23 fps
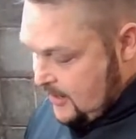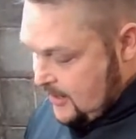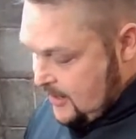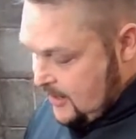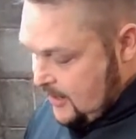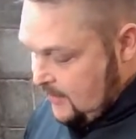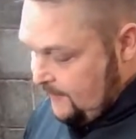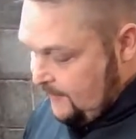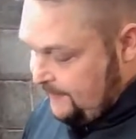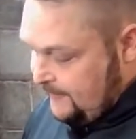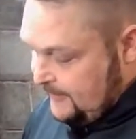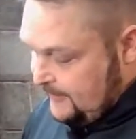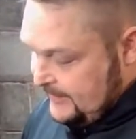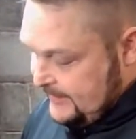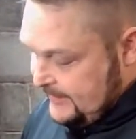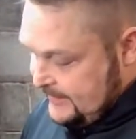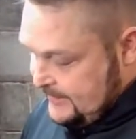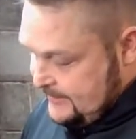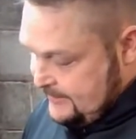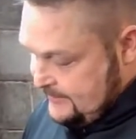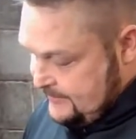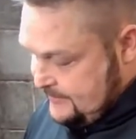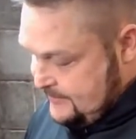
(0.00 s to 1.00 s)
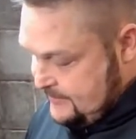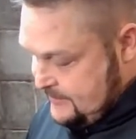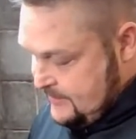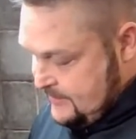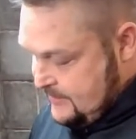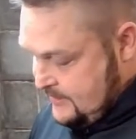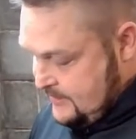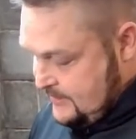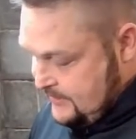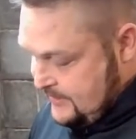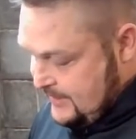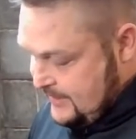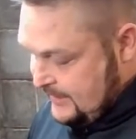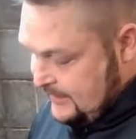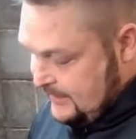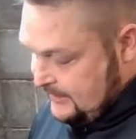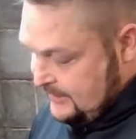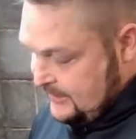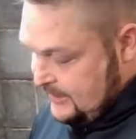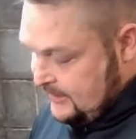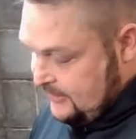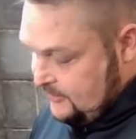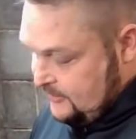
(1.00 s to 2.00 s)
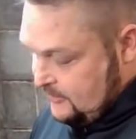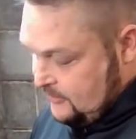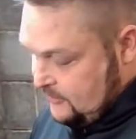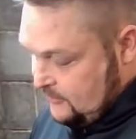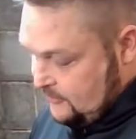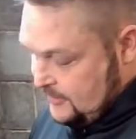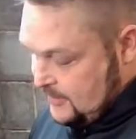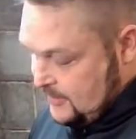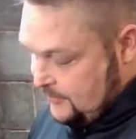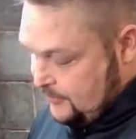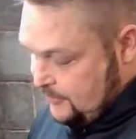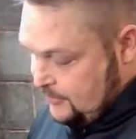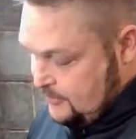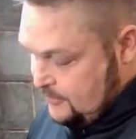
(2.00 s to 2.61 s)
hopefully they continue to hold up.